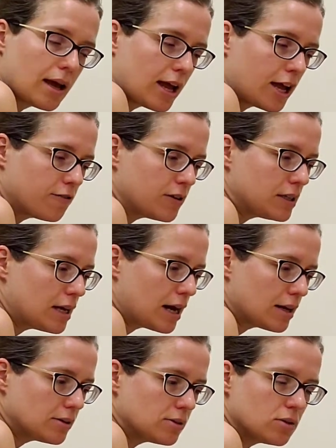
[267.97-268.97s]
If it
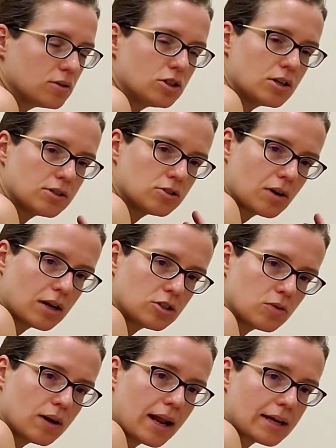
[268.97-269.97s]
does, just try to
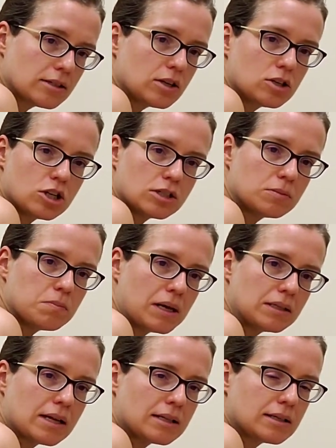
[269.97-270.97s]
relax. It just
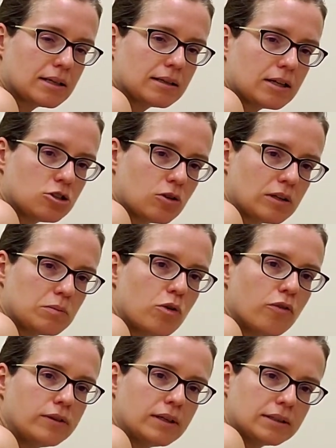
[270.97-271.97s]
means that the joint
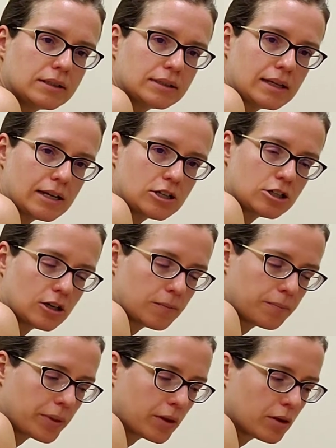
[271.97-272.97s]
moved under tension.